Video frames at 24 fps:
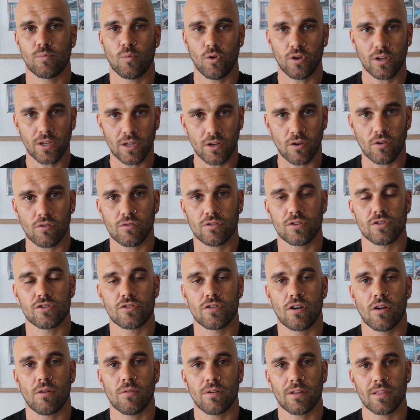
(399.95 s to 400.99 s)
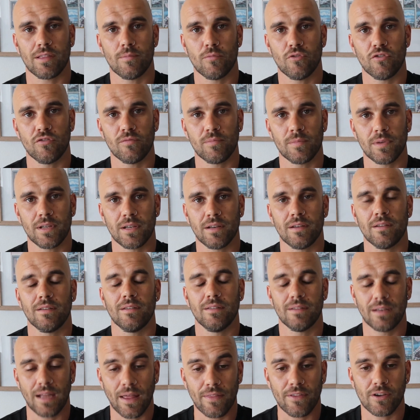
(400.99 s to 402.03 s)
working on controlling the movement.
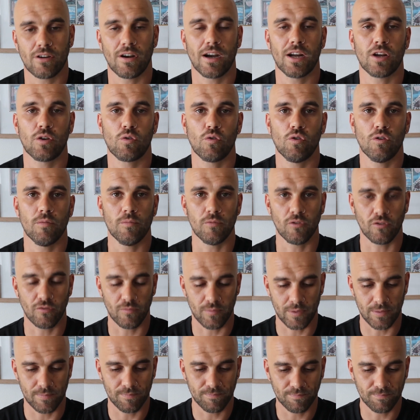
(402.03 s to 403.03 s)
Another great core movement.